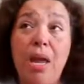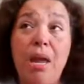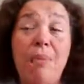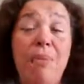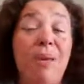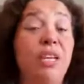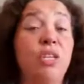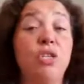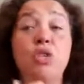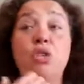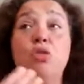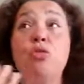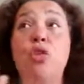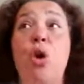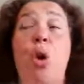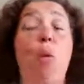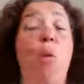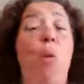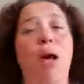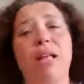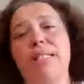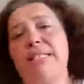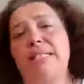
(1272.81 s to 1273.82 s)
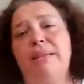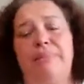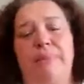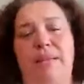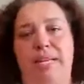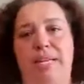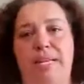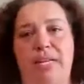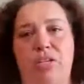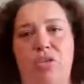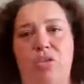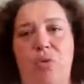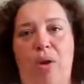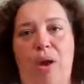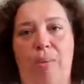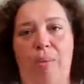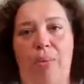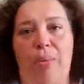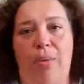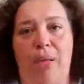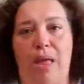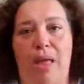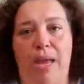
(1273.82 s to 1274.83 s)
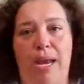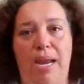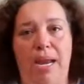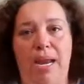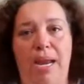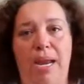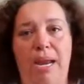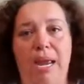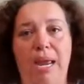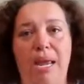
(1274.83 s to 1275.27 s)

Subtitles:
because you don't want somebody to trample on it,